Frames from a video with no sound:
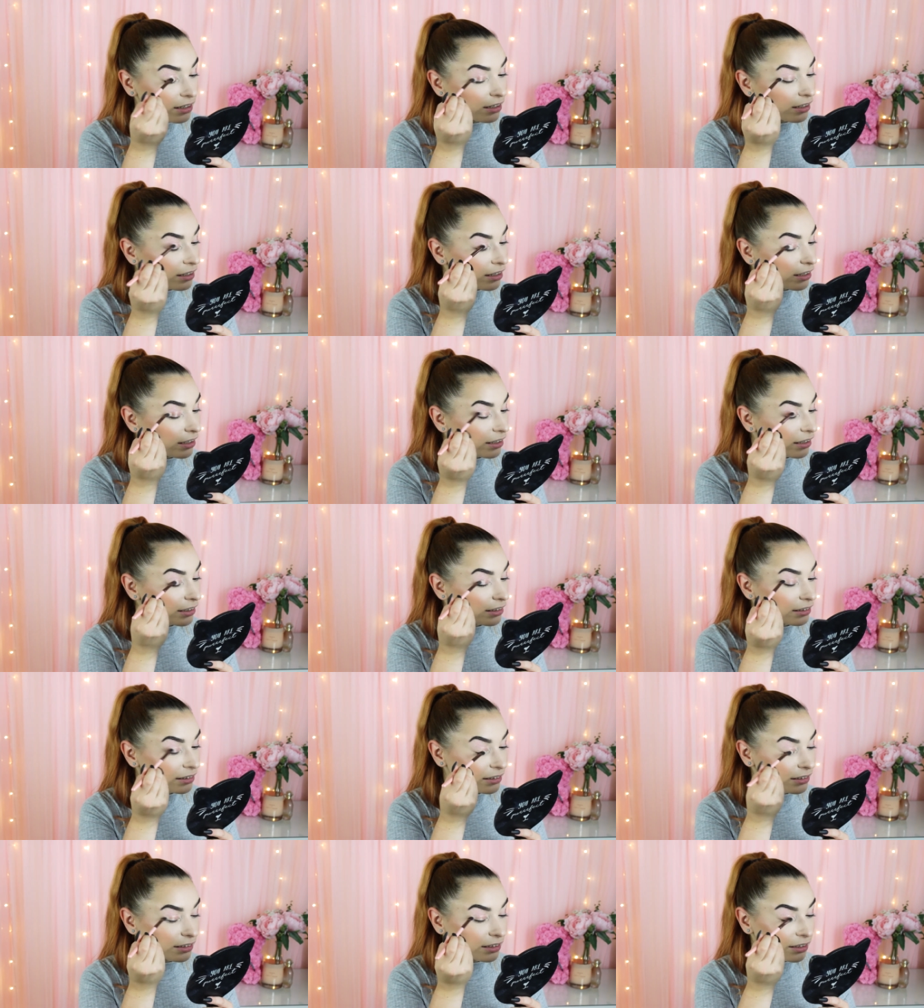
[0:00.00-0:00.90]
And
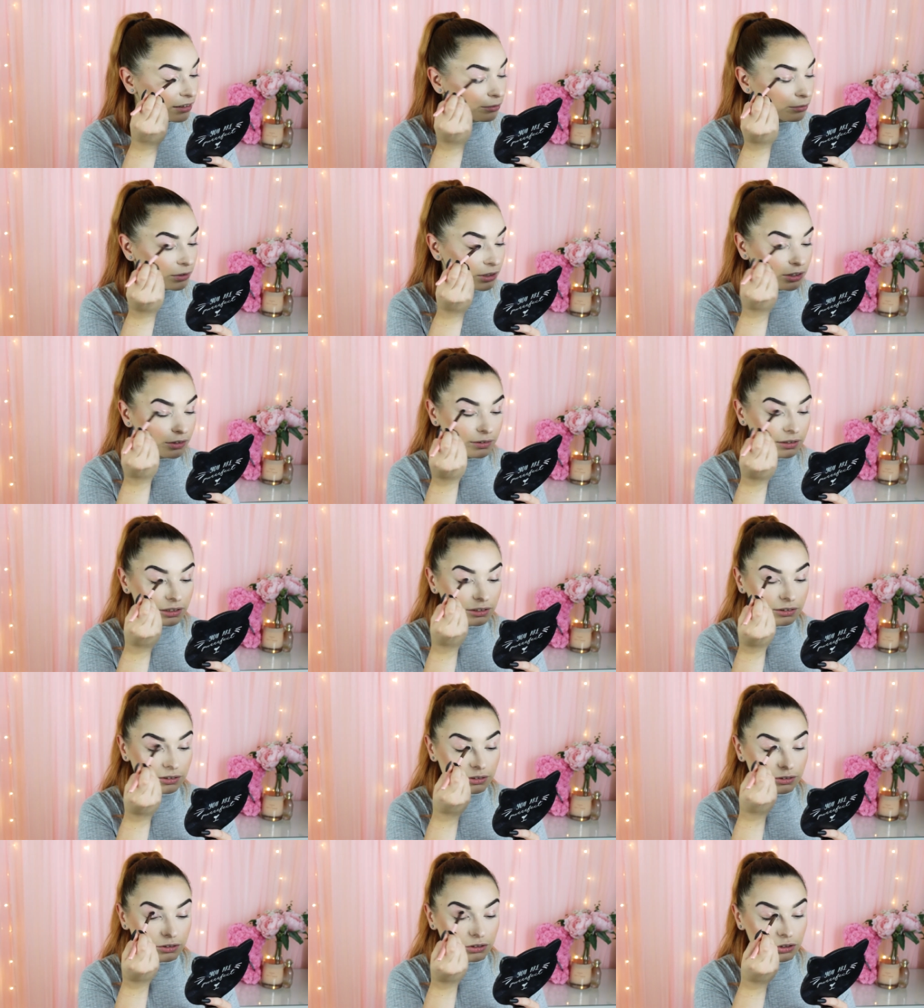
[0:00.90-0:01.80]
I'm going
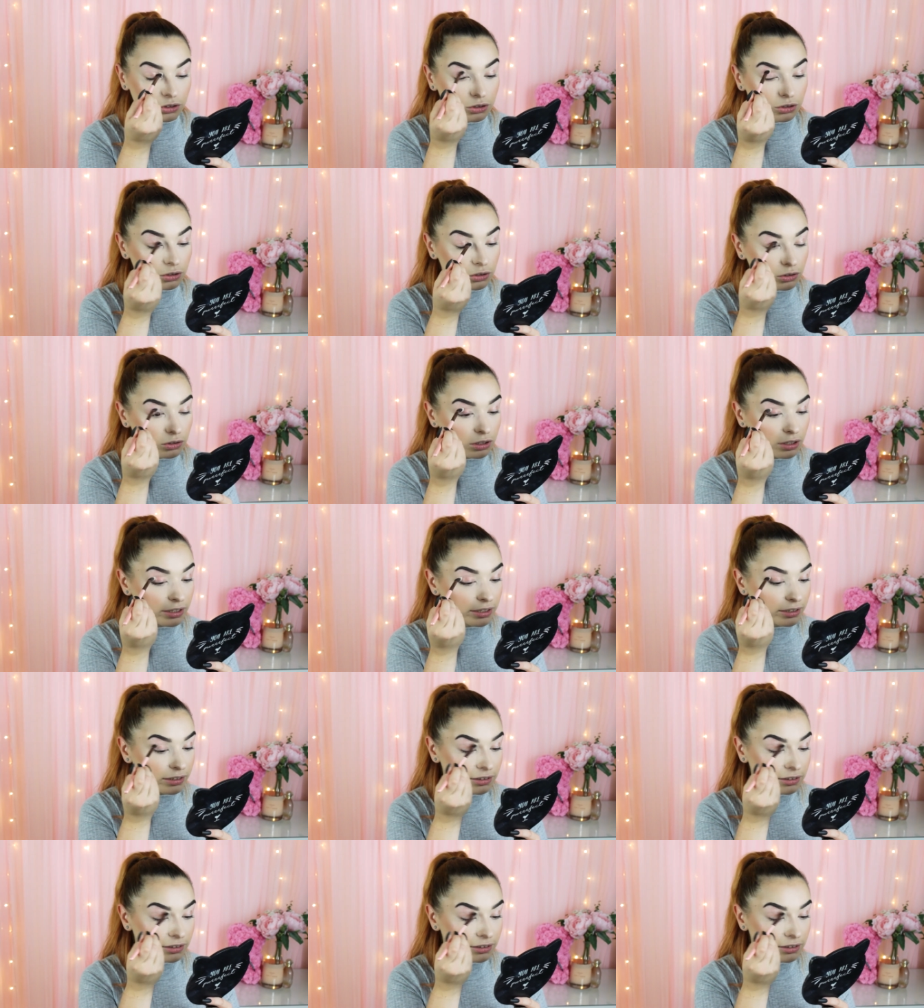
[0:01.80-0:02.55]
to try